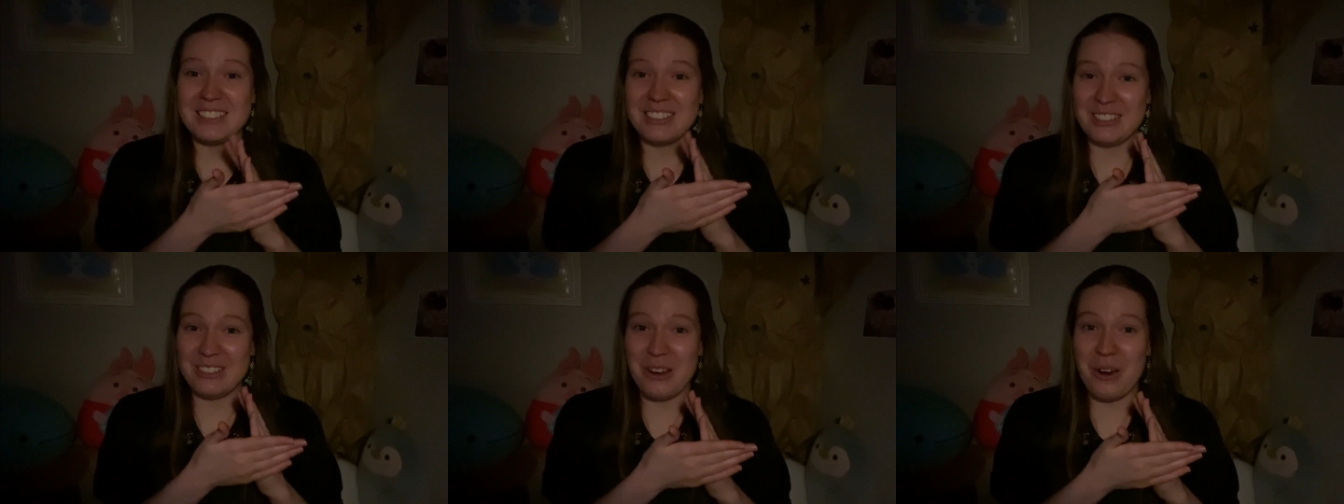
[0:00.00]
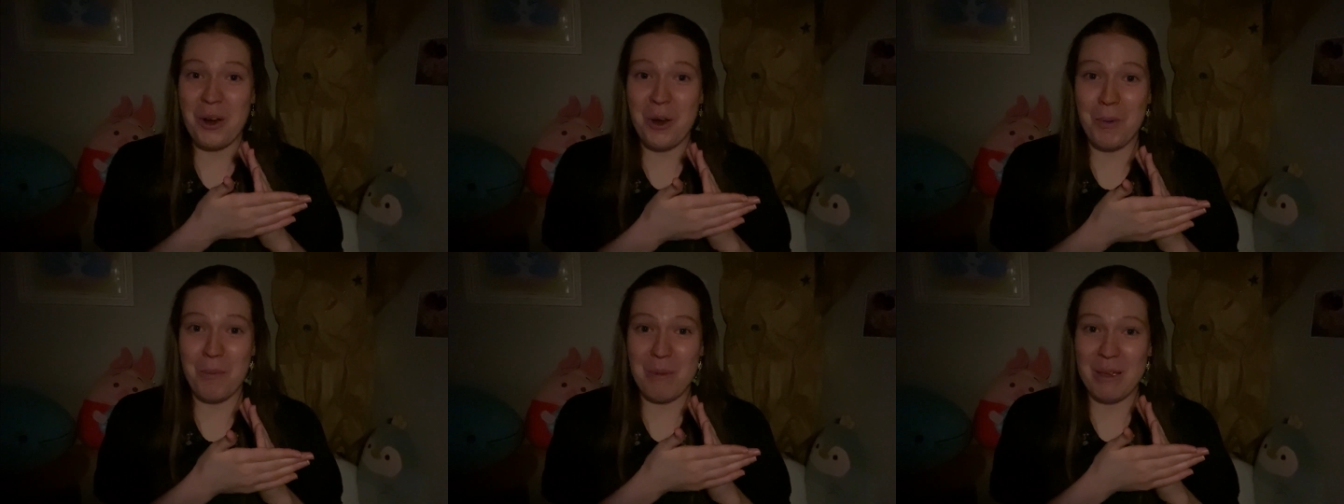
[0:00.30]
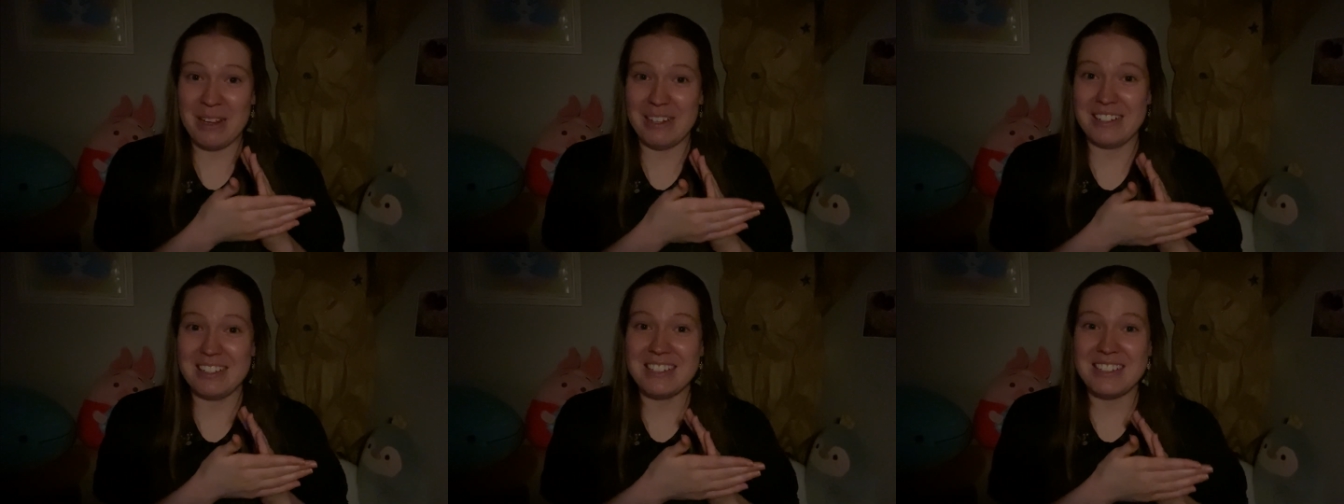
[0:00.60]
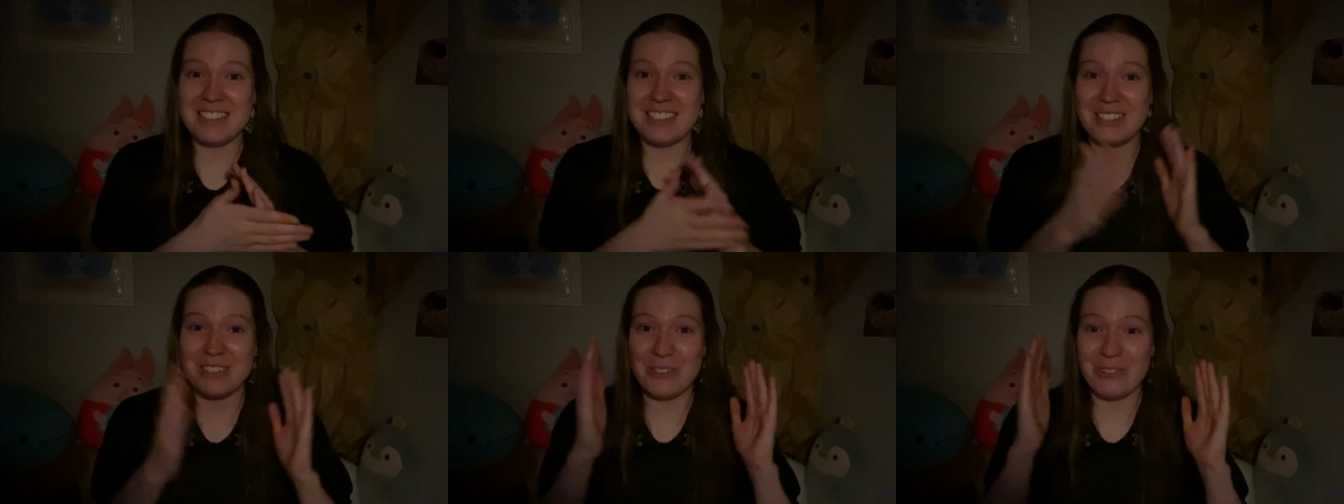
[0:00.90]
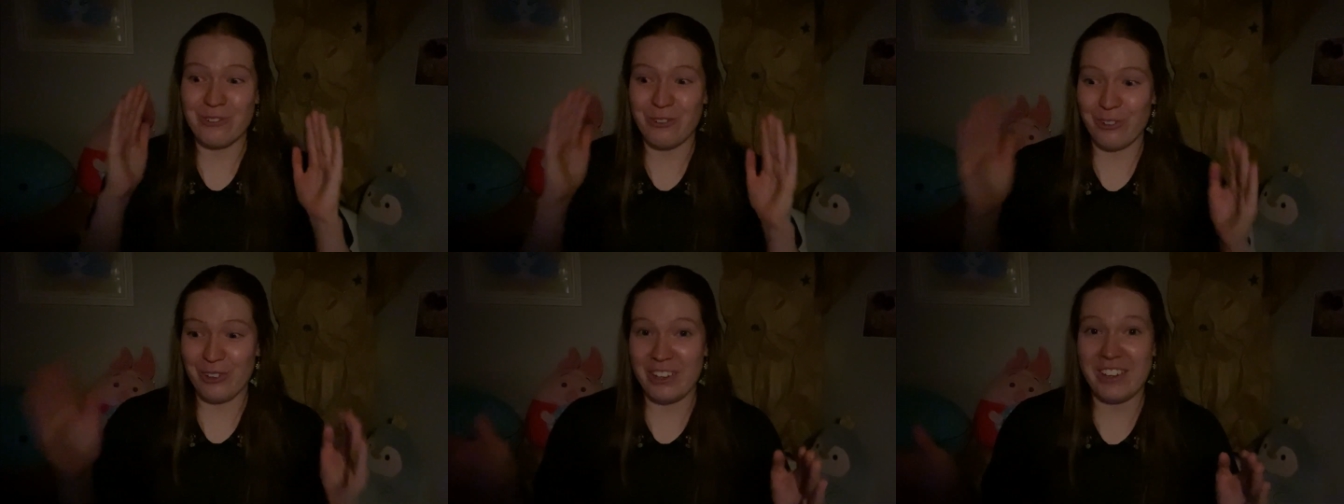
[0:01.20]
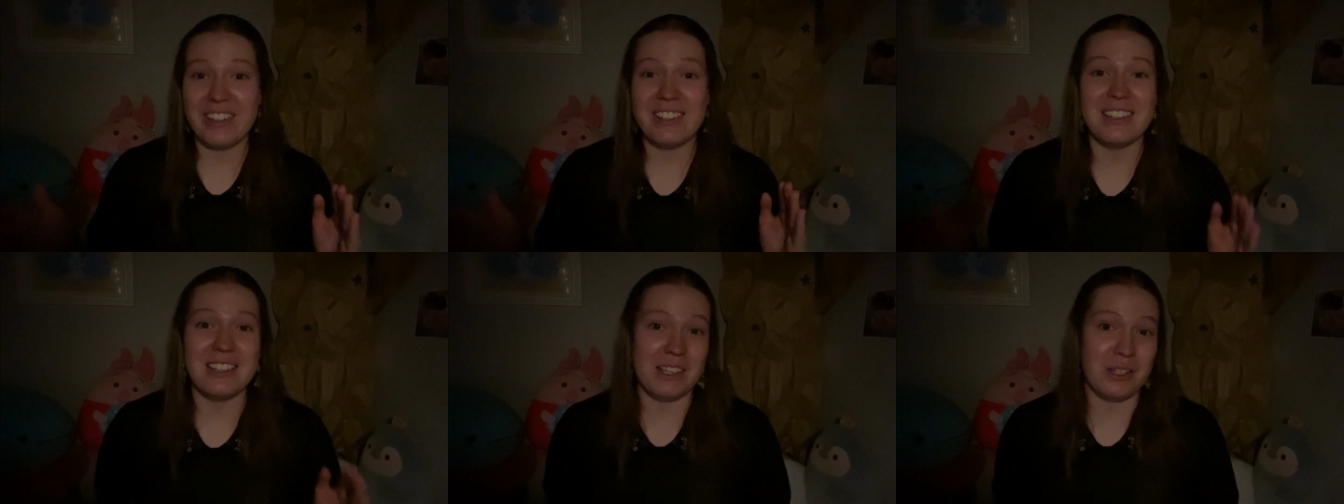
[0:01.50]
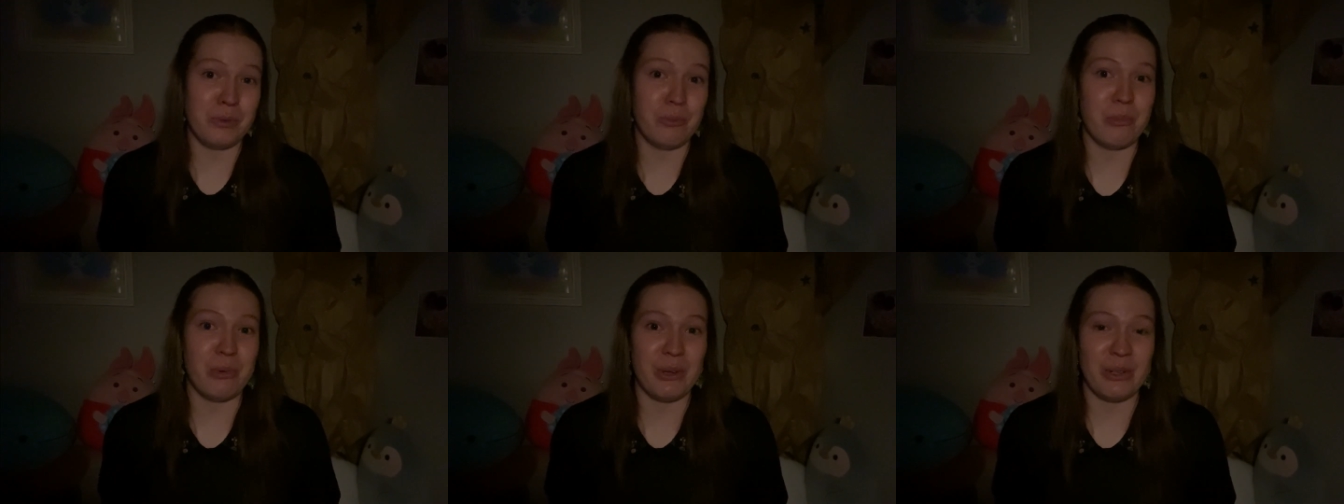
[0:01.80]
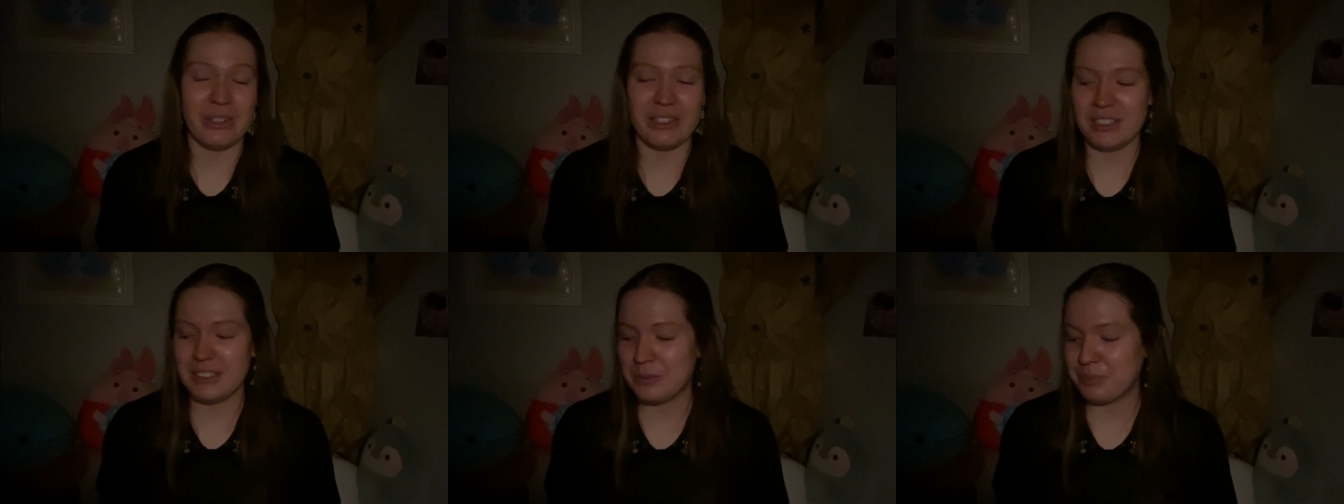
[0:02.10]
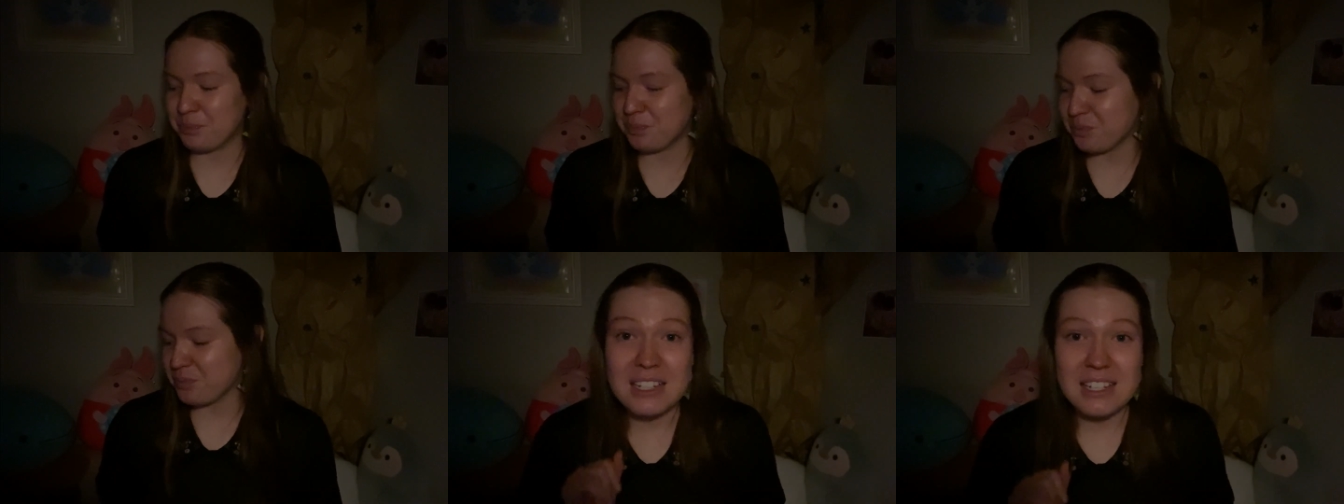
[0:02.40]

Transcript: determined to read these books.